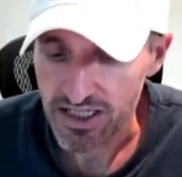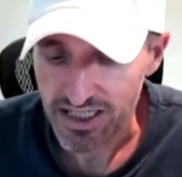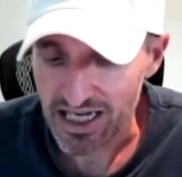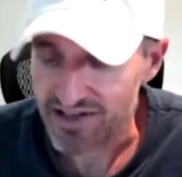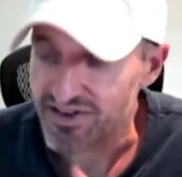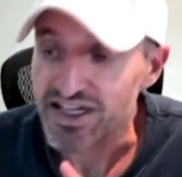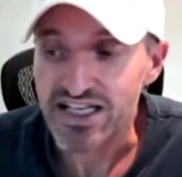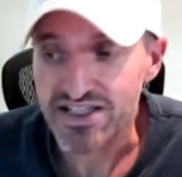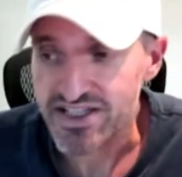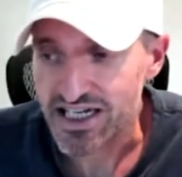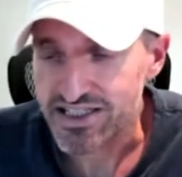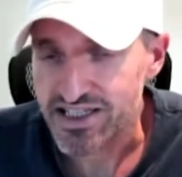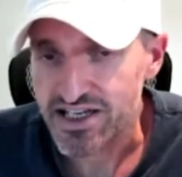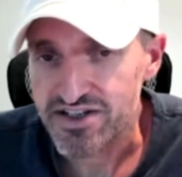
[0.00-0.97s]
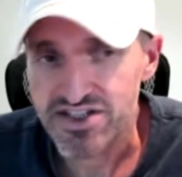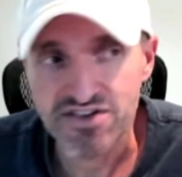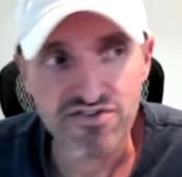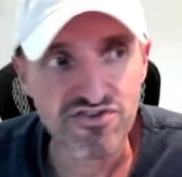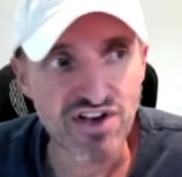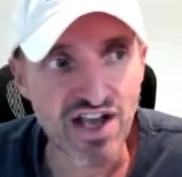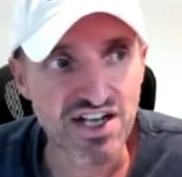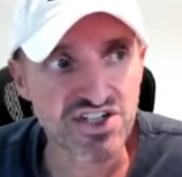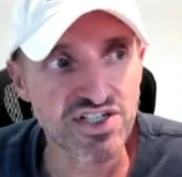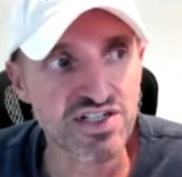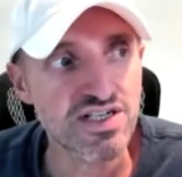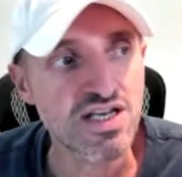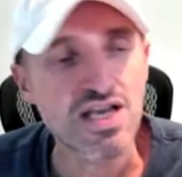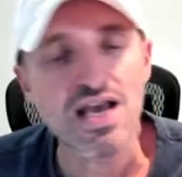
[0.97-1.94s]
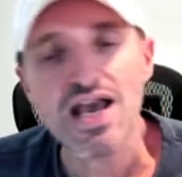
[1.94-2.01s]
kind of an inside days
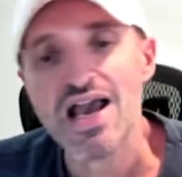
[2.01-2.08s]
fashion.